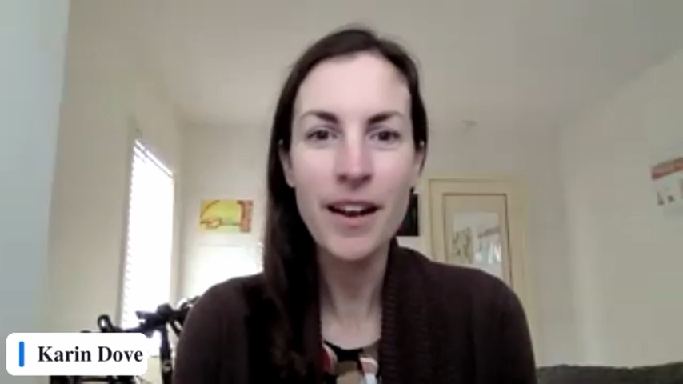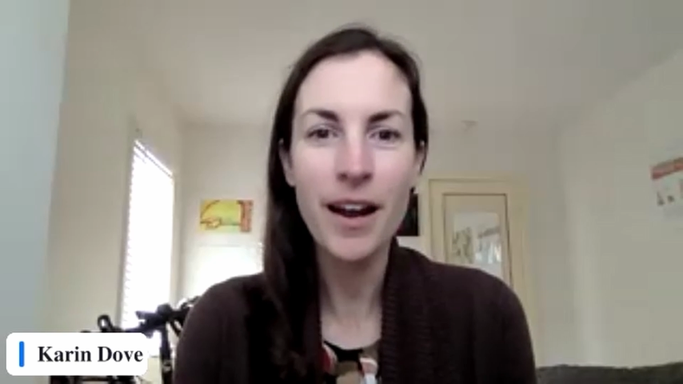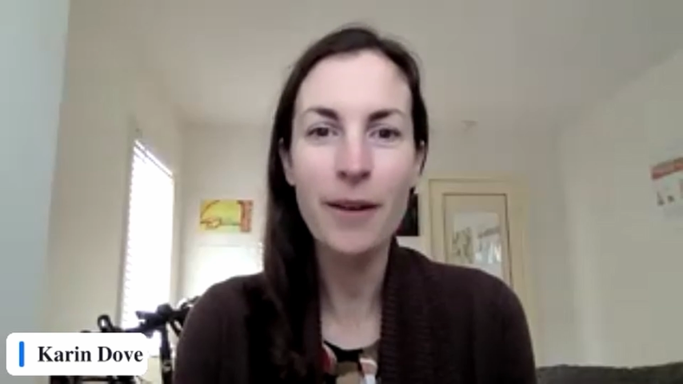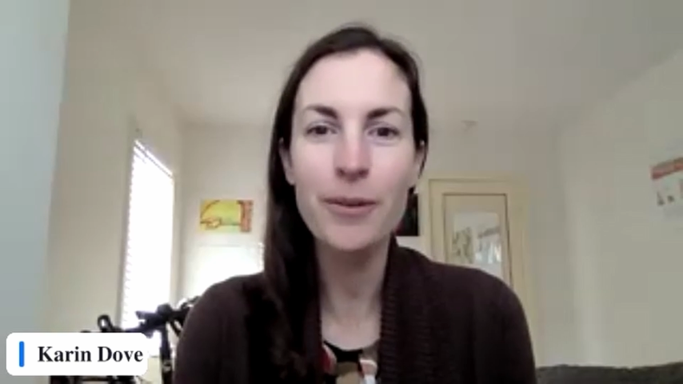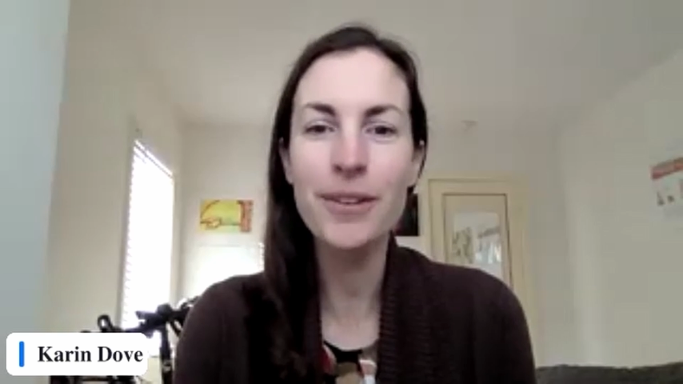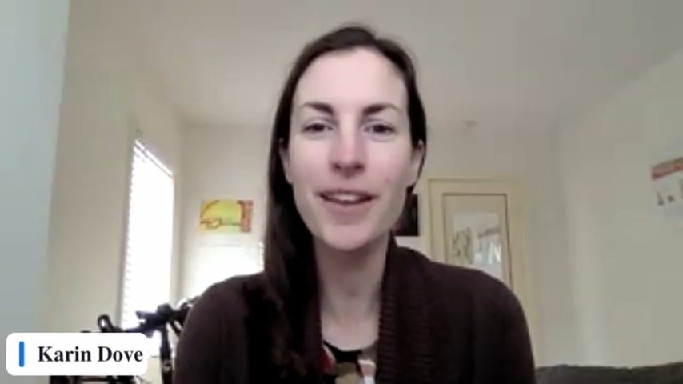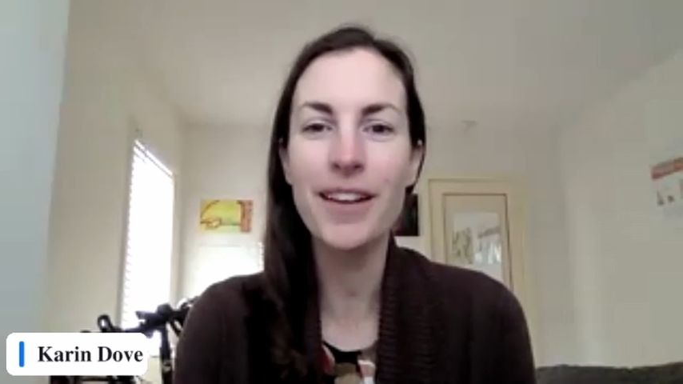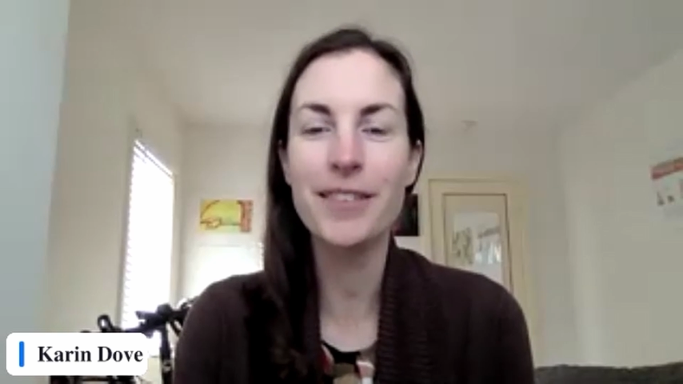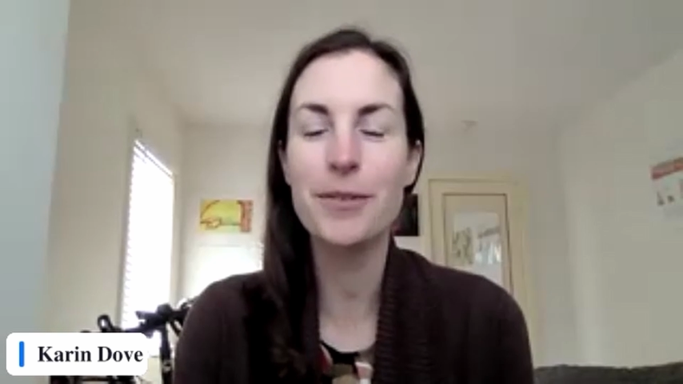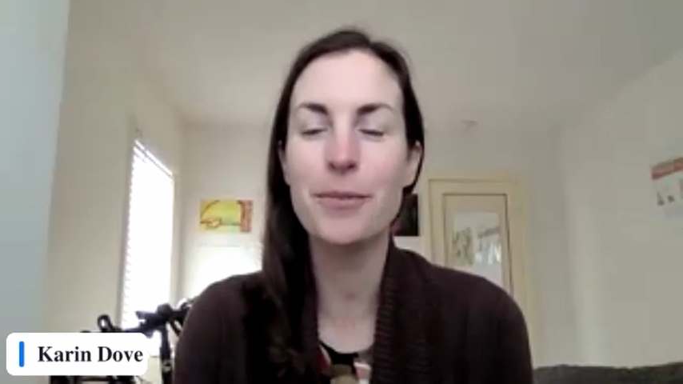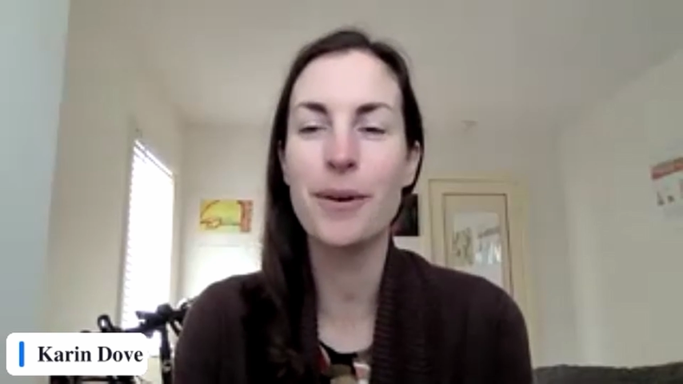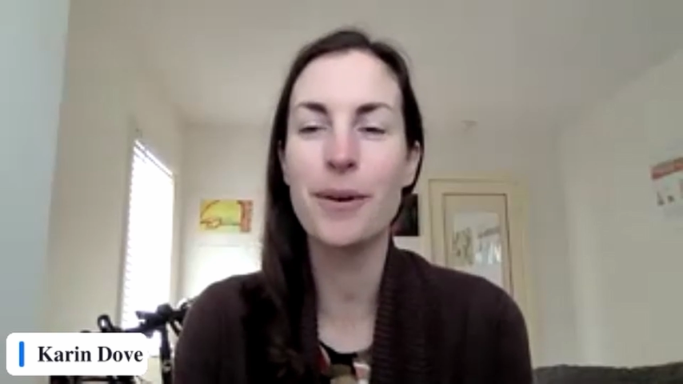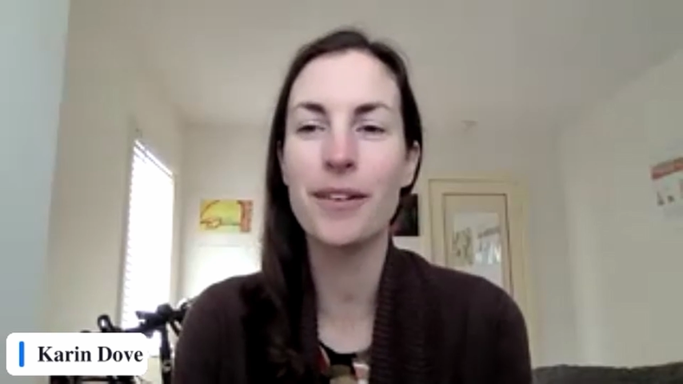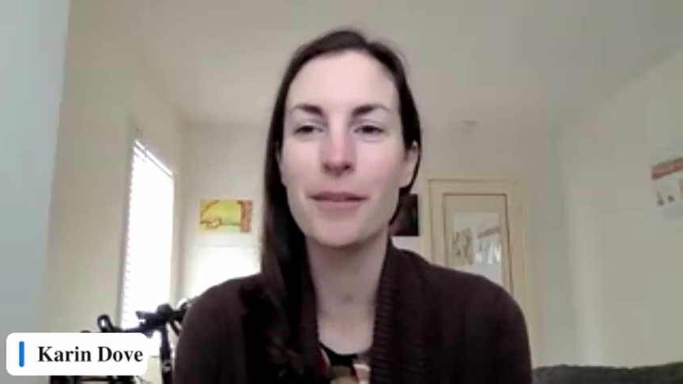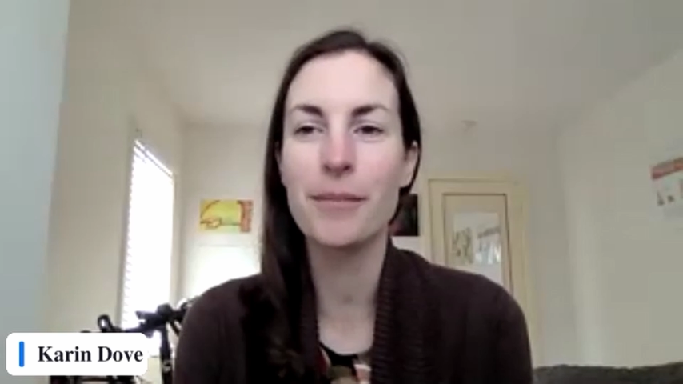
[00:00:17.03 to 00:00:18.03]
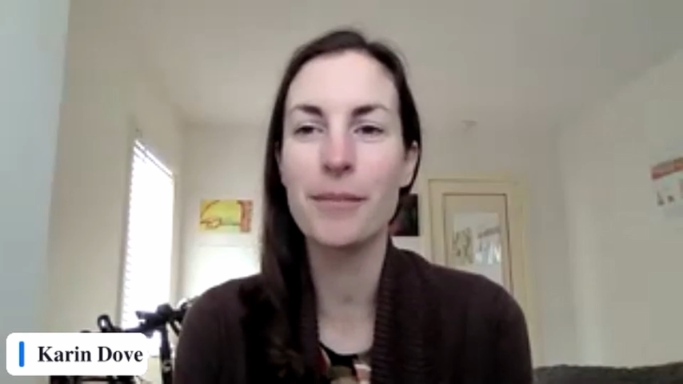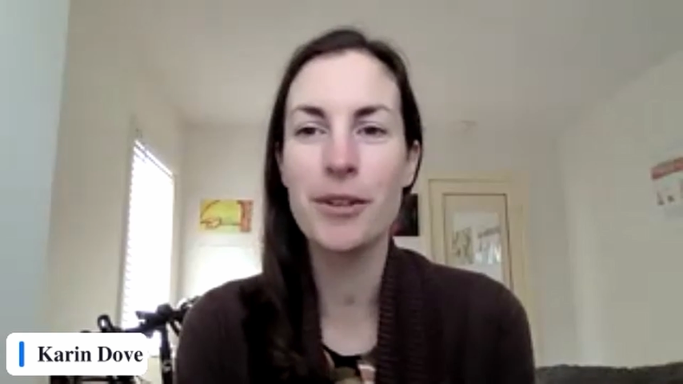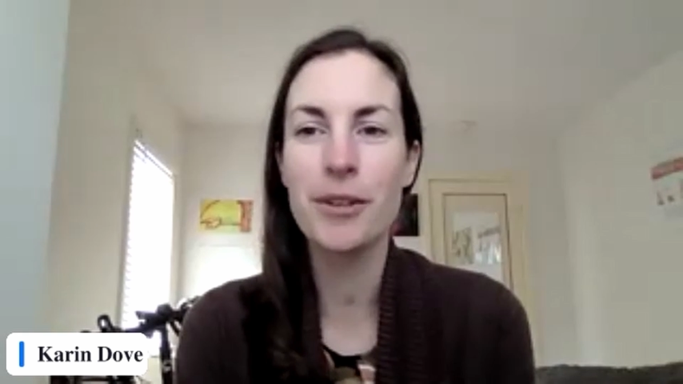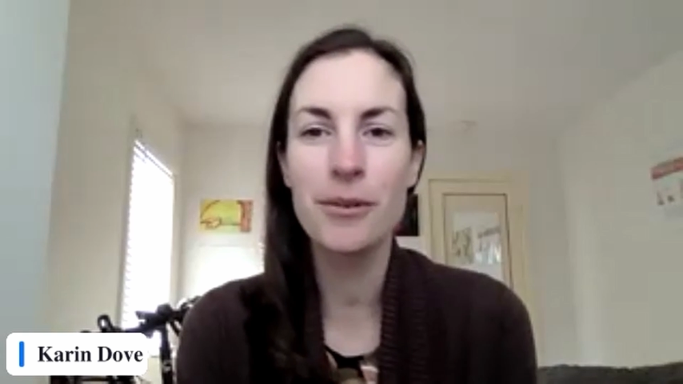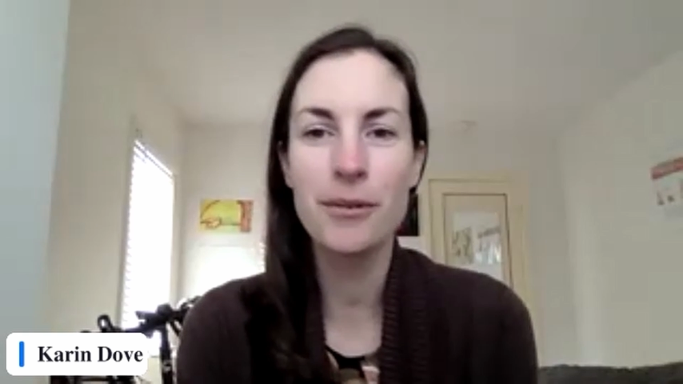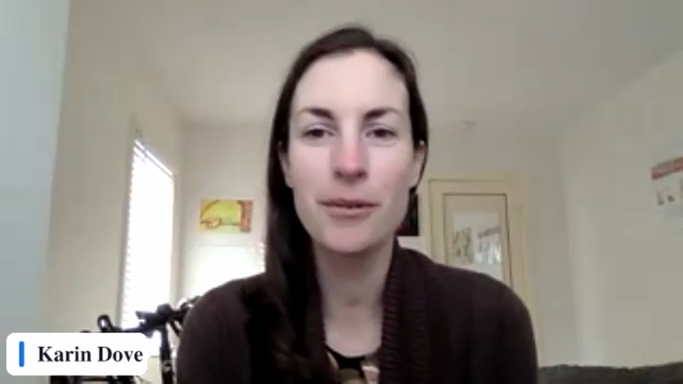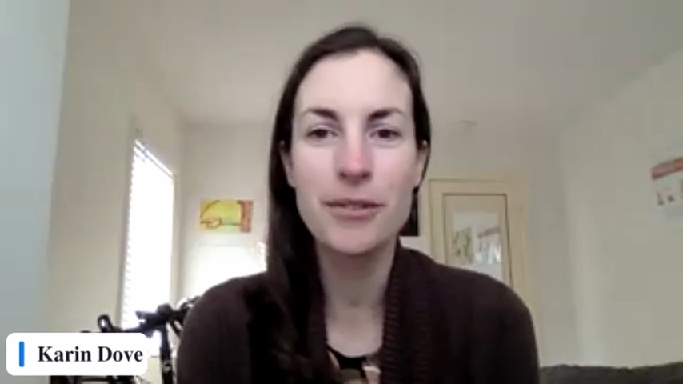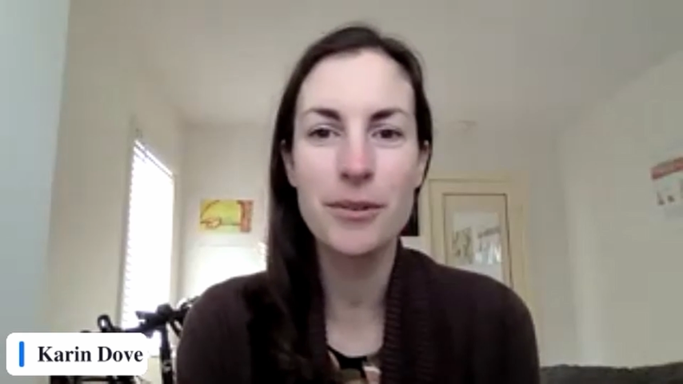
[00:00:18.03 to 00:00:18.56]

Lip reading: I would like to welcome you